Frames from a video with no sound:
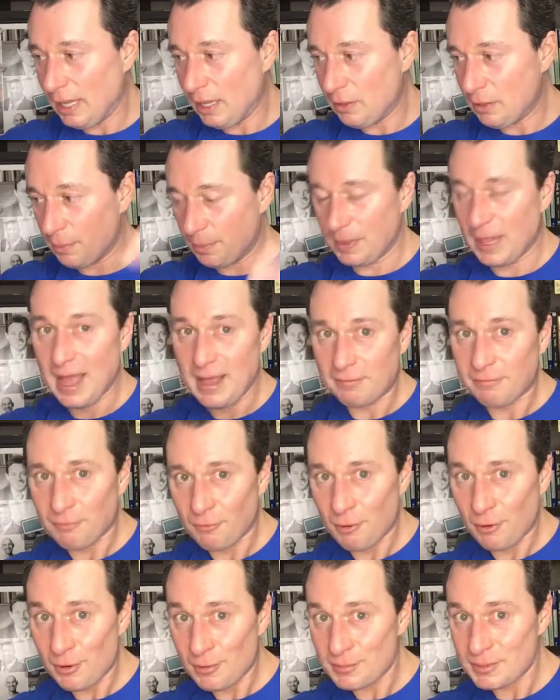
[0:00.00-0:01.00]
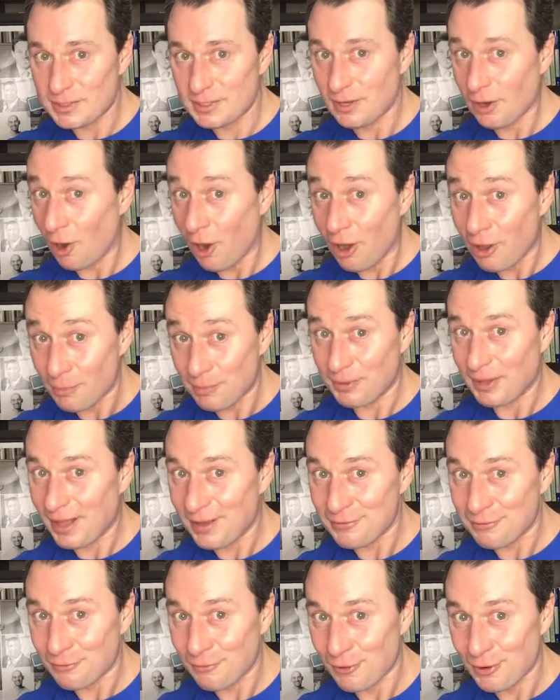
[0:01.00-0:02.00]
the platforms, all
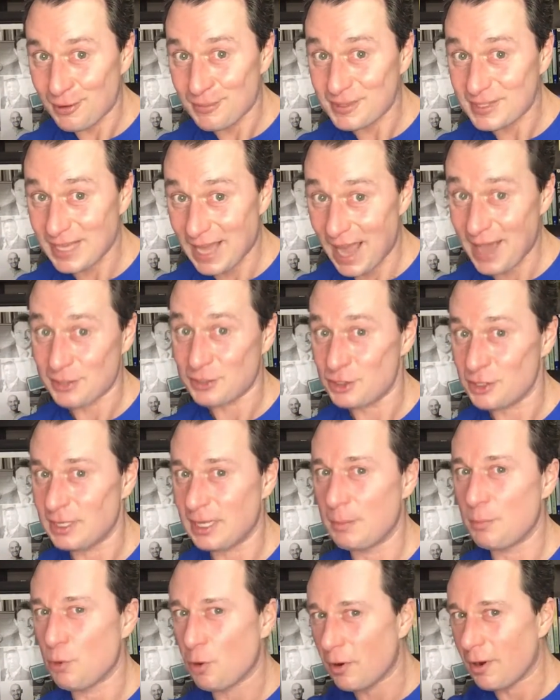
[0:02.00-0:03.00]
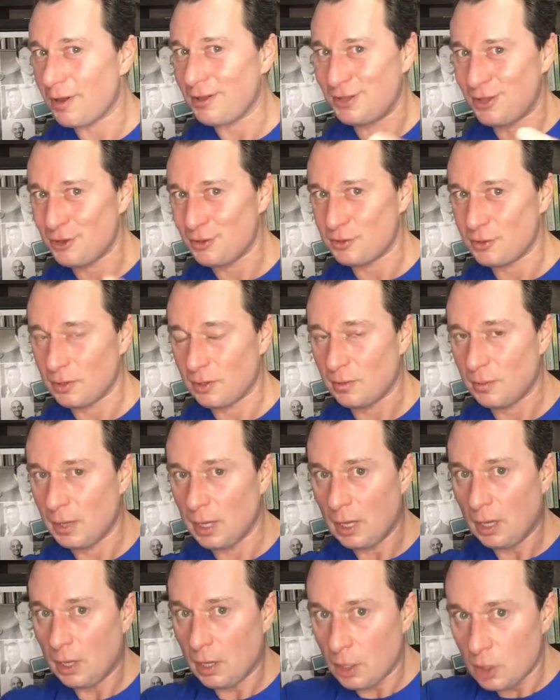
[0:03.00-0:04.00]
platforms actually, more on YouTube,
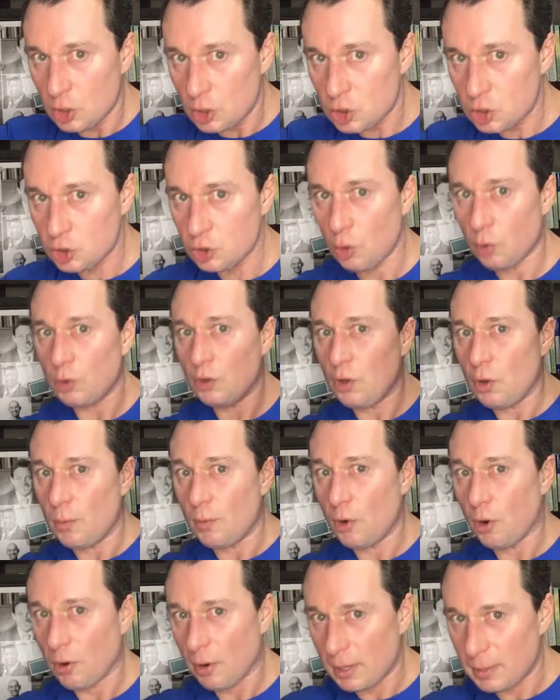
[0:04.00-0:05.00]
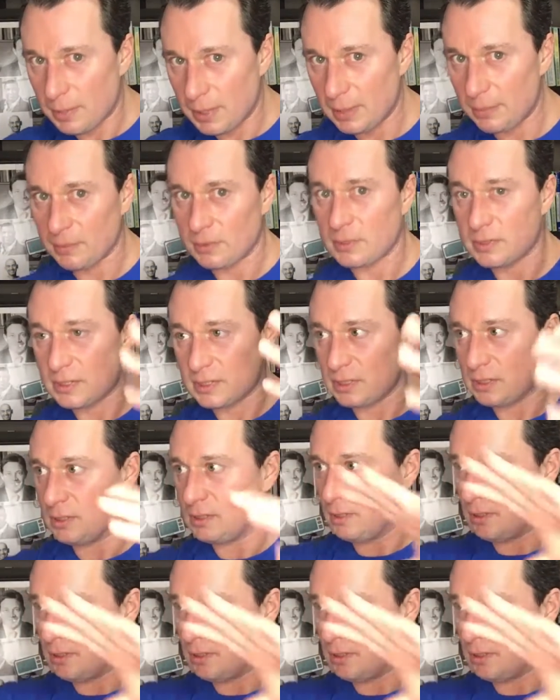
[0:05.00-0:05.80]
show you more in people's